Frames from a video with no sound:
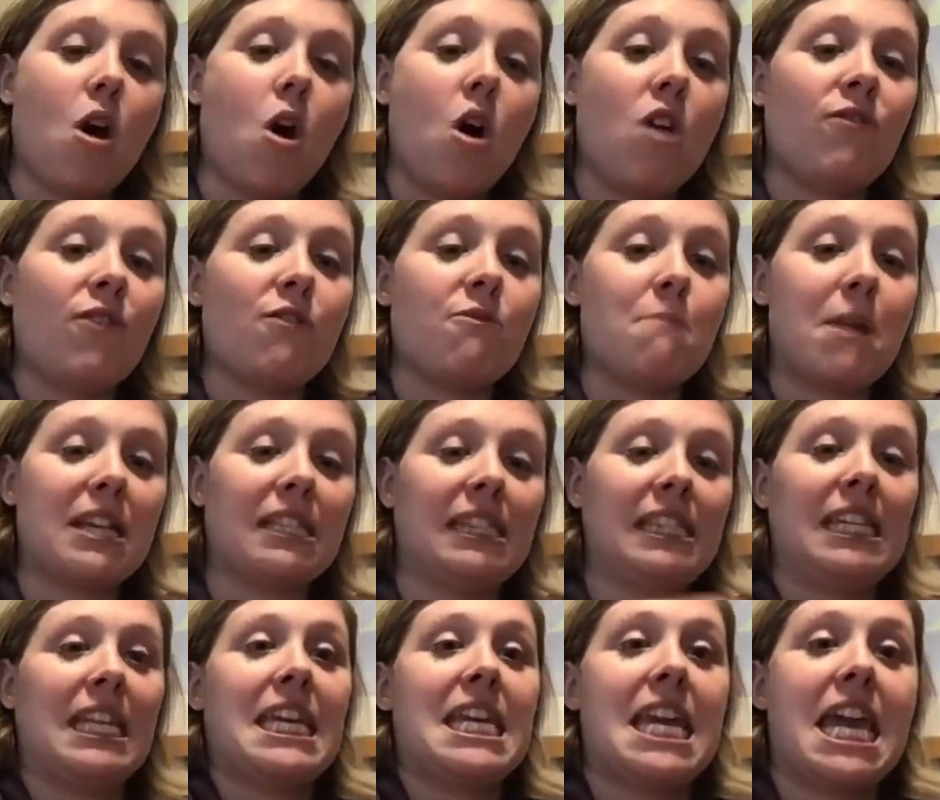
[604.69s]
off of my
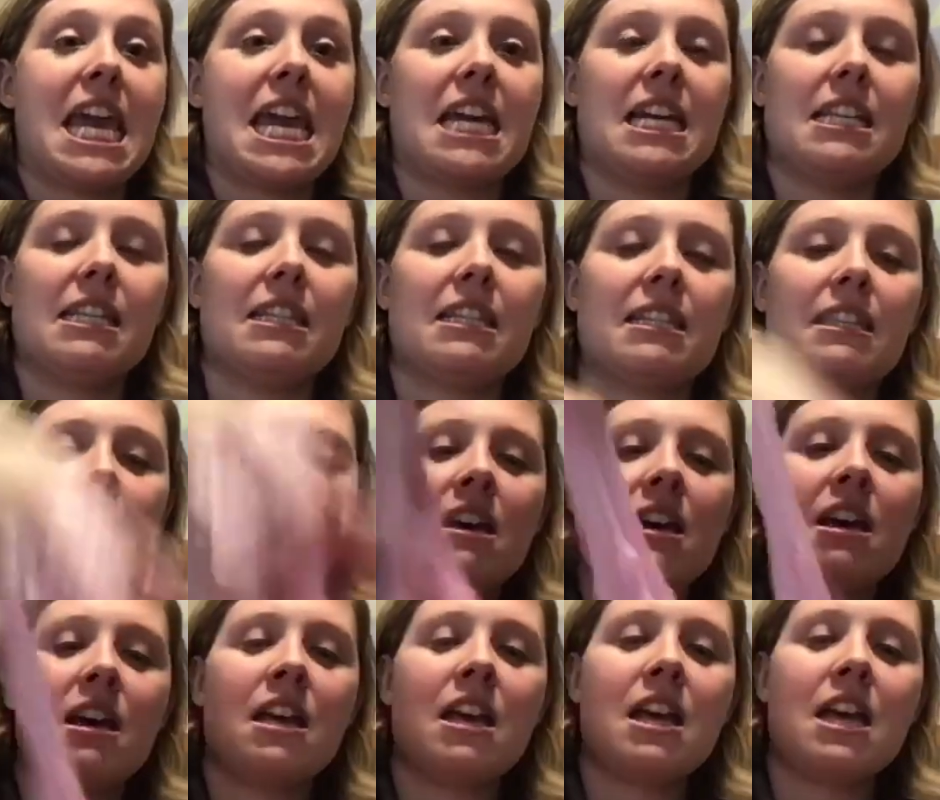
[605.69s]
sticky hands
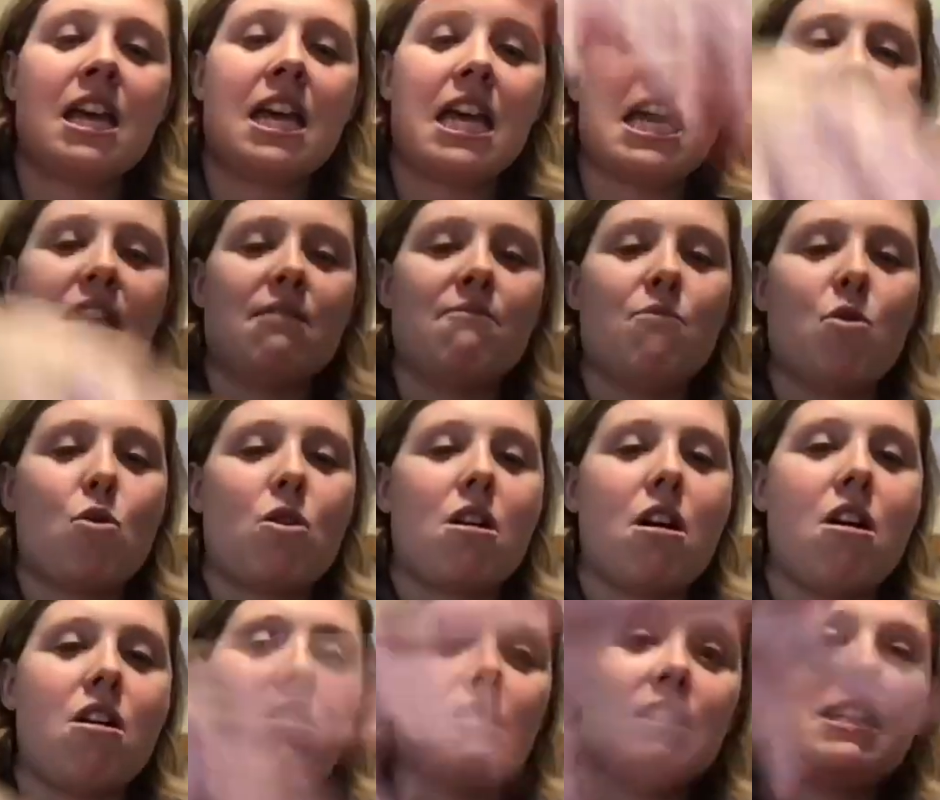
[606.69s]
and more
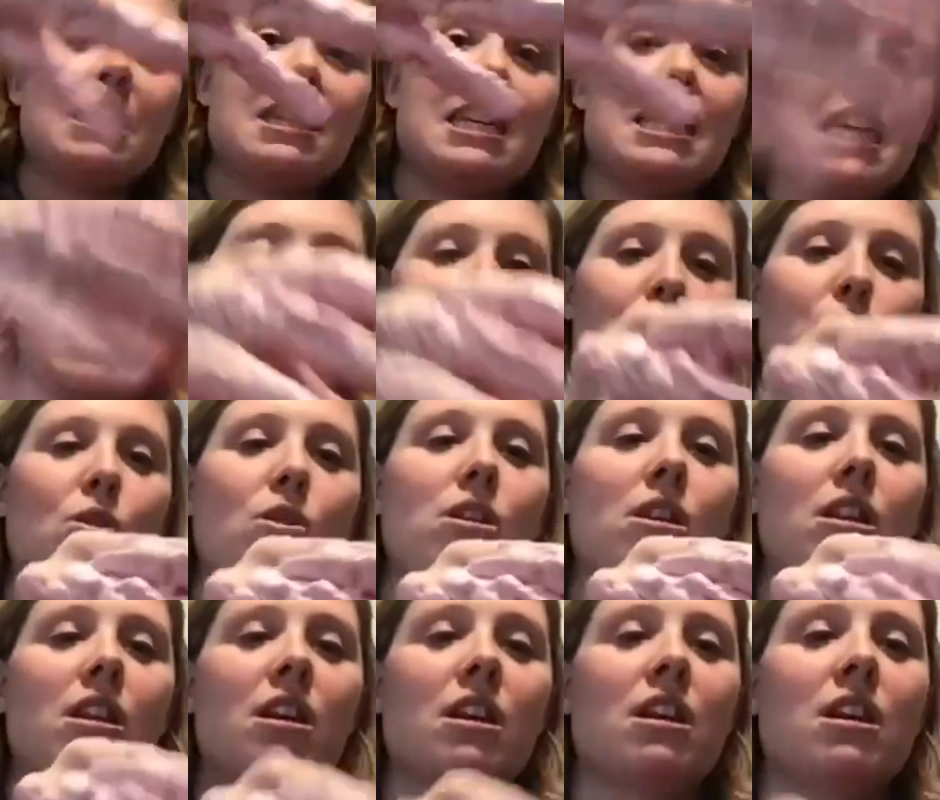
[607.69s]
onto the
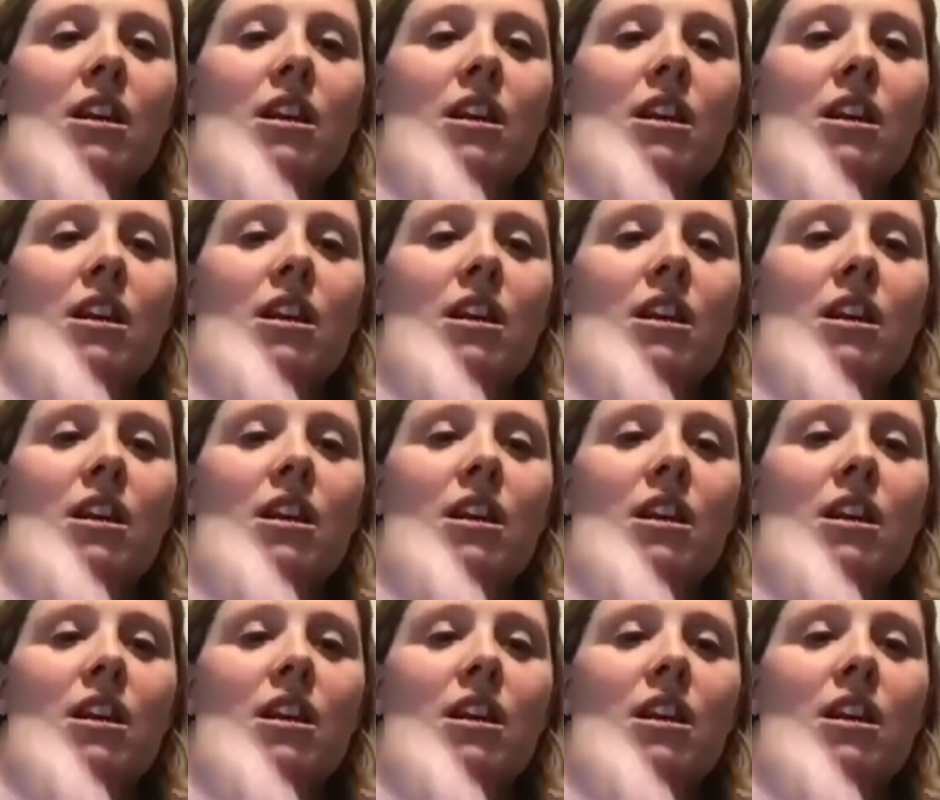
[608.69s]
table.